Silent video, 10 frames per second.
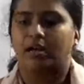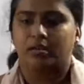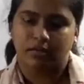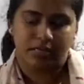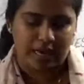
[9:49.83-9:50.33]

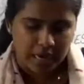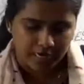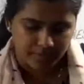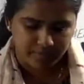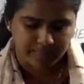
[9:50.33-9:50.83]

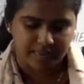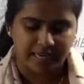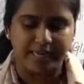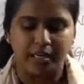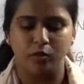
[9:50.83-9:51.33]
Honeybees. That
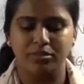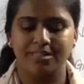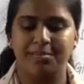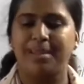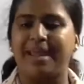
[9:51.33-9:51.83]
includes the
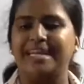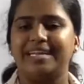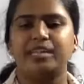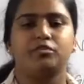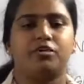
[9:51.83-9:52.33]

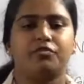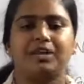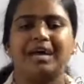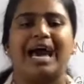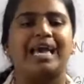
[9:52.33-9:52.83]
maintenance of the
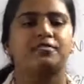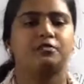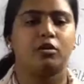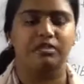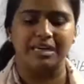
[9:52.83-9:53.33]
hives
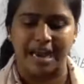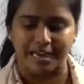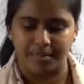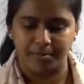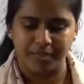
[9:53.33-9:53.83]
of the
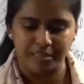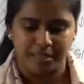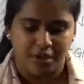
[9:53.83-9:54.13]
honeybees